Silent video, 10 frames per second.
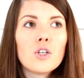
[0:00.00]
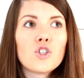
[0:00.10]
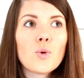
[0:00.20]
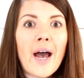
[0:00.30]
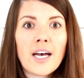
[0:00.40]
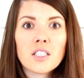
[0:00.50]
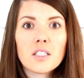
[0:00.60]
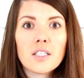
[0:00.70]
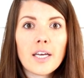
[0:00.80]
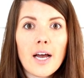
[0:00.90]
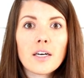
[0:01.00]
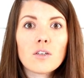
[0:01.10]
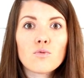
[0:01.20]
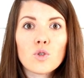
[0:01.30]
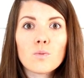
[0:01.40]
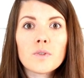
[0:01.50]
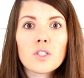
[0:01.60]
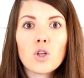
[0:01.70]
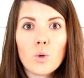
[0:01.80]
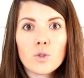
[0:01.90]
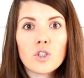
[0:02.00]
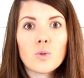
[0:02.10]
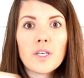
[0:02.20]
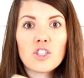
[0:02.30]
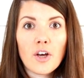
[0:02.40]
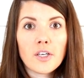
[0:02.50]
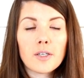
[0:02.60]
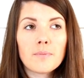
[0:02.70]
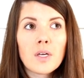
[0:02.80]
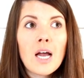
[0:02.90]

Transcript: to ask to get rooms close to each other.